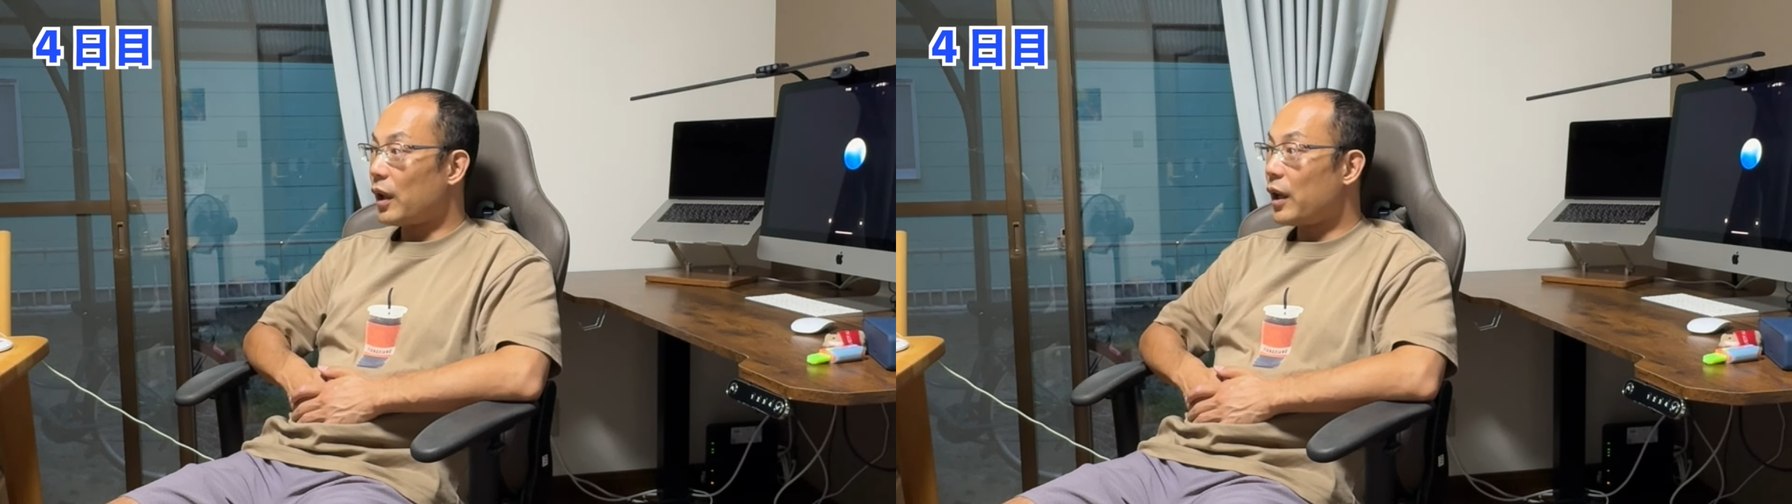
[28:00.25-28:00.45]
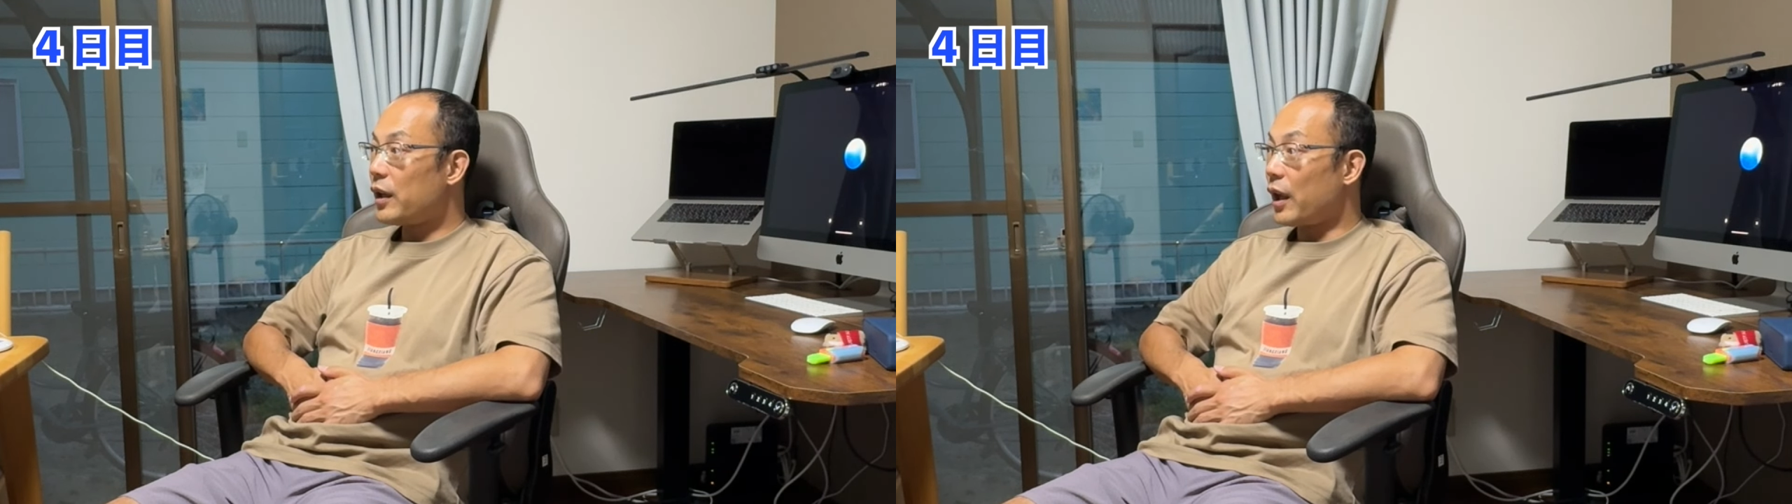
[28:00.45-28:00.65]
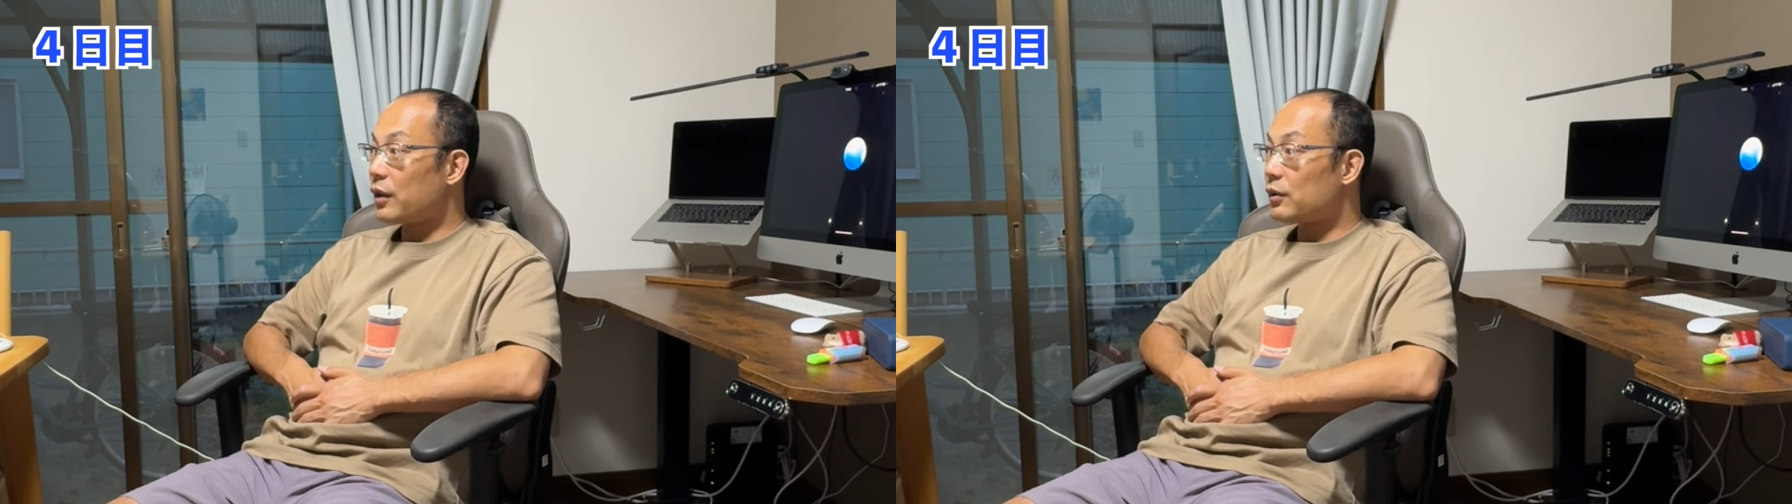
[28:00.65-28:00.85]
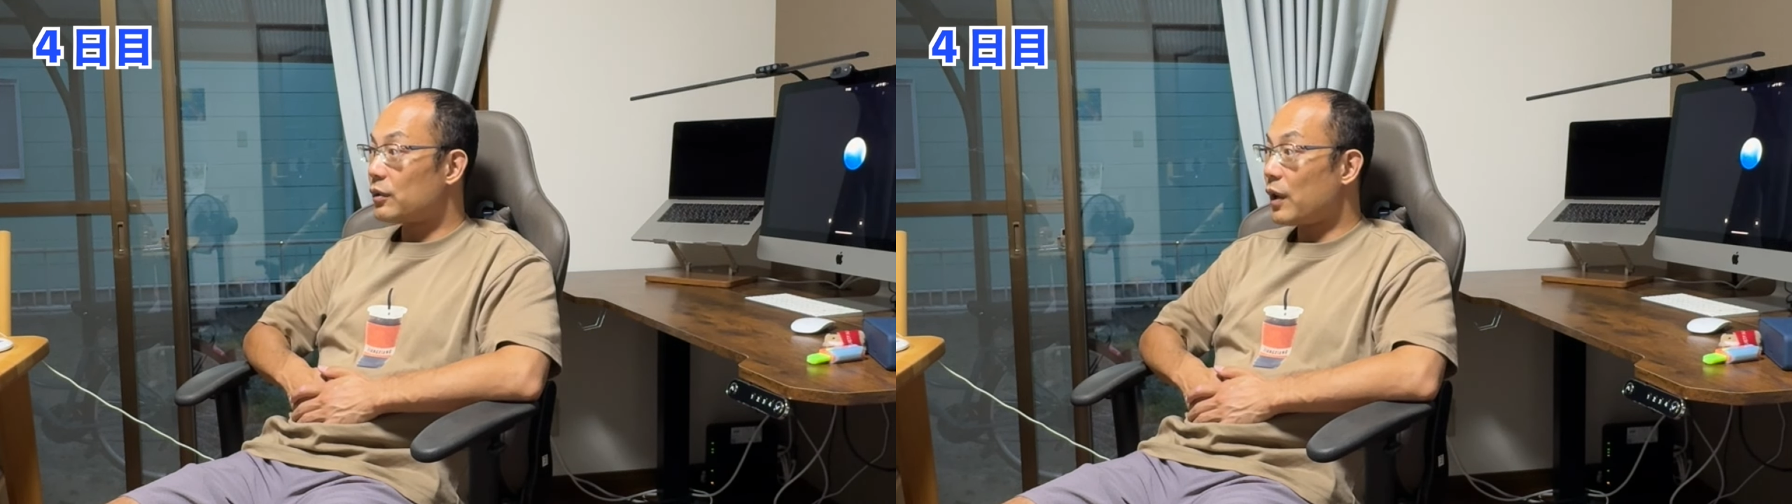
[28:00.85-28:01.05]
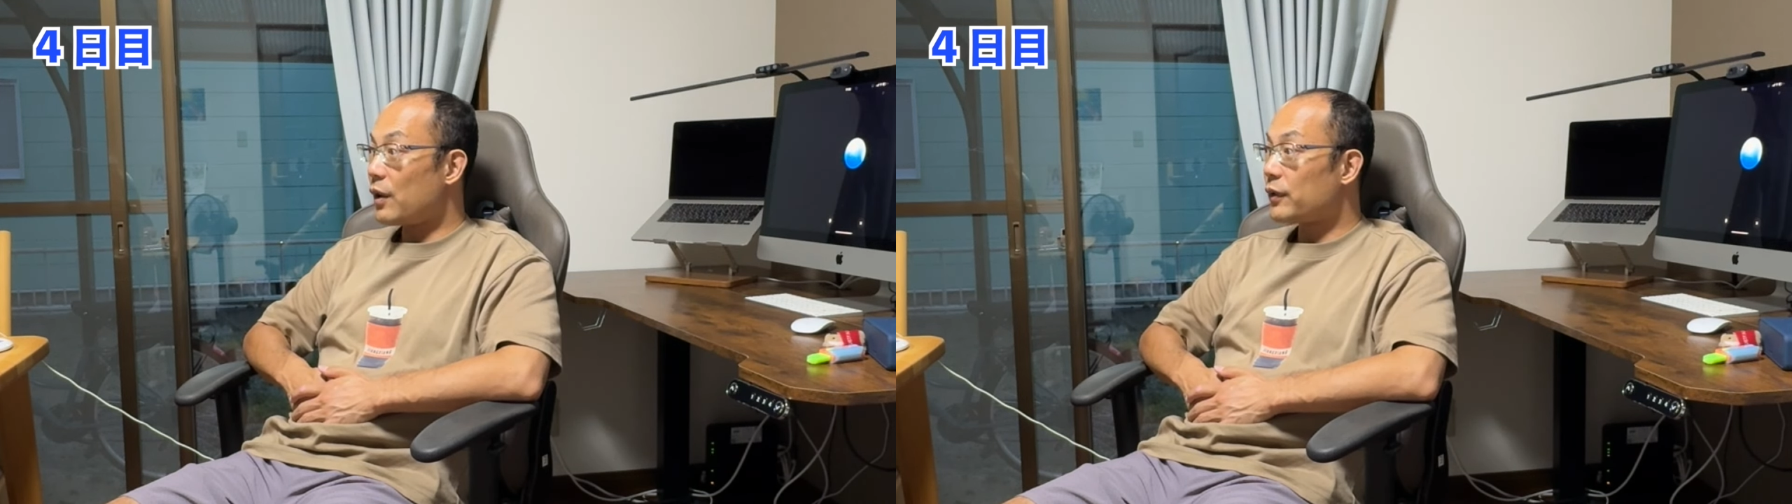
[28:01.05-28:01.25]
I like
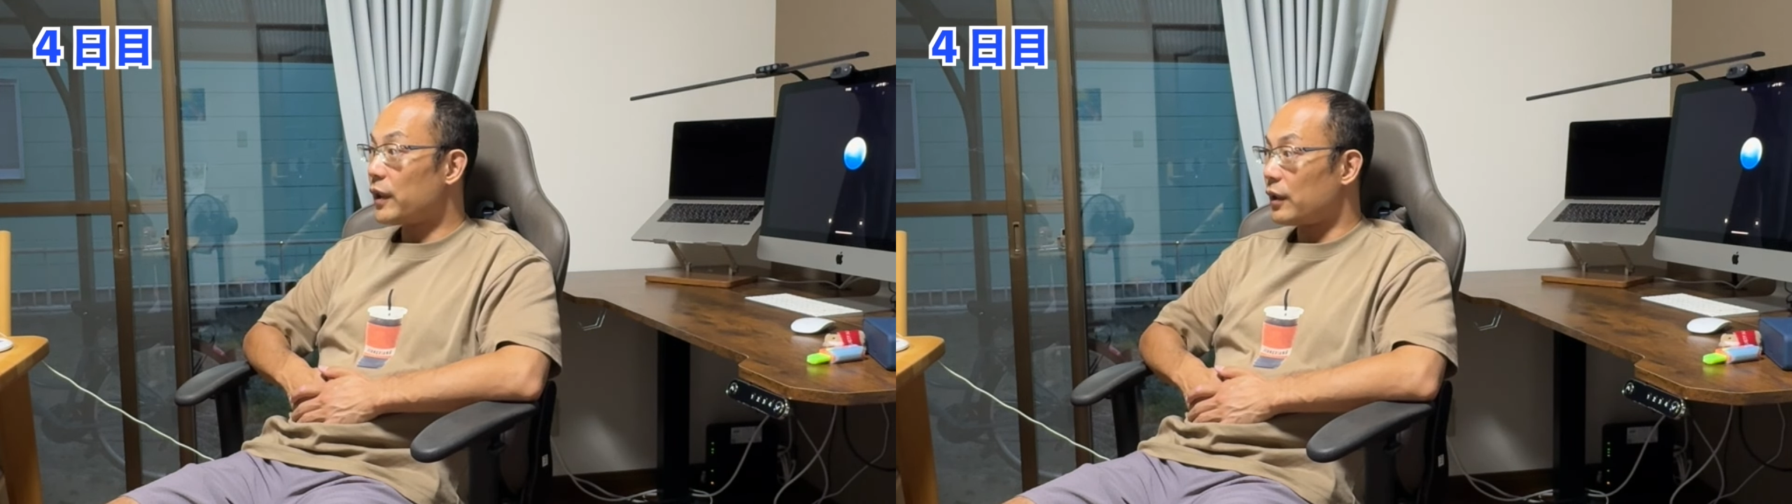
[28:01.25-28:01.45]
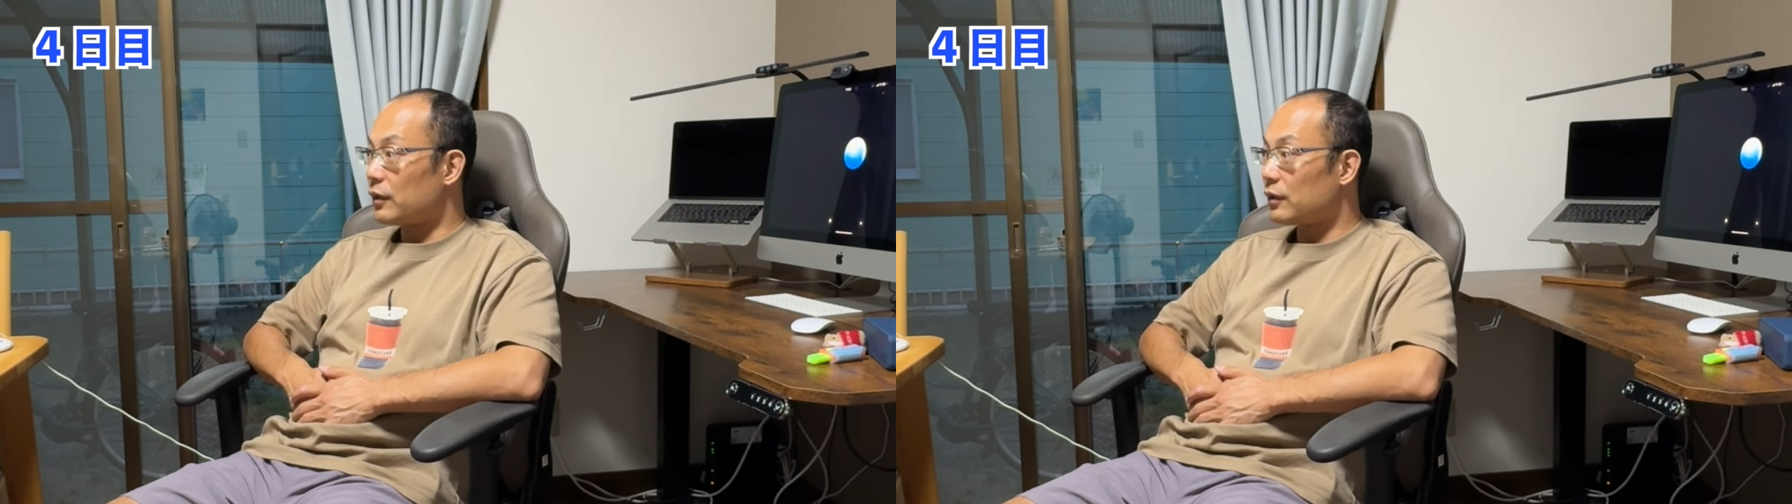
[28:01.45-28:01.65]
crafting.